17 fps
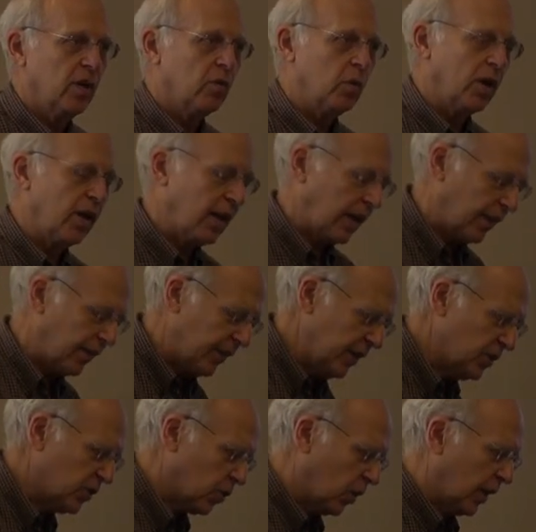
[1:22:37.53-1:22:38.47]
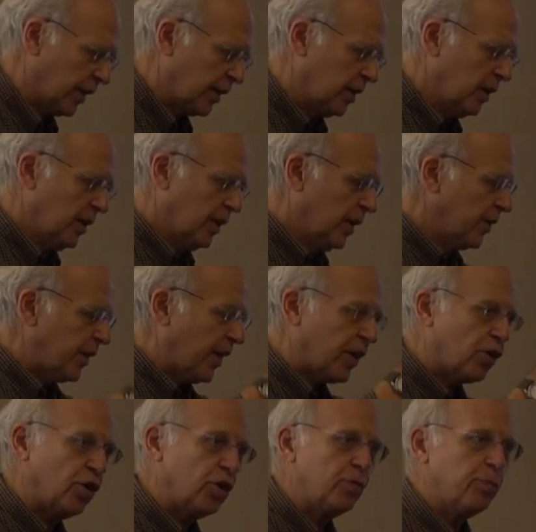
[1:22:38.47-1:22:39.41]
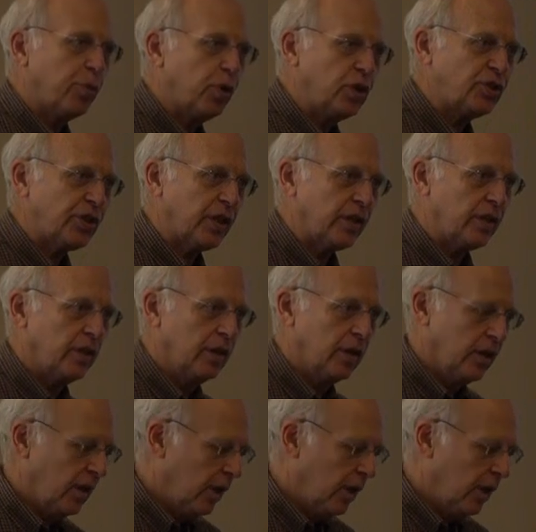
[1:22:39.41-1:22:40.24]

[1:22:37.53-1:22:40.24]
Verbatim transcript: Well, on this one, they couldn't push it,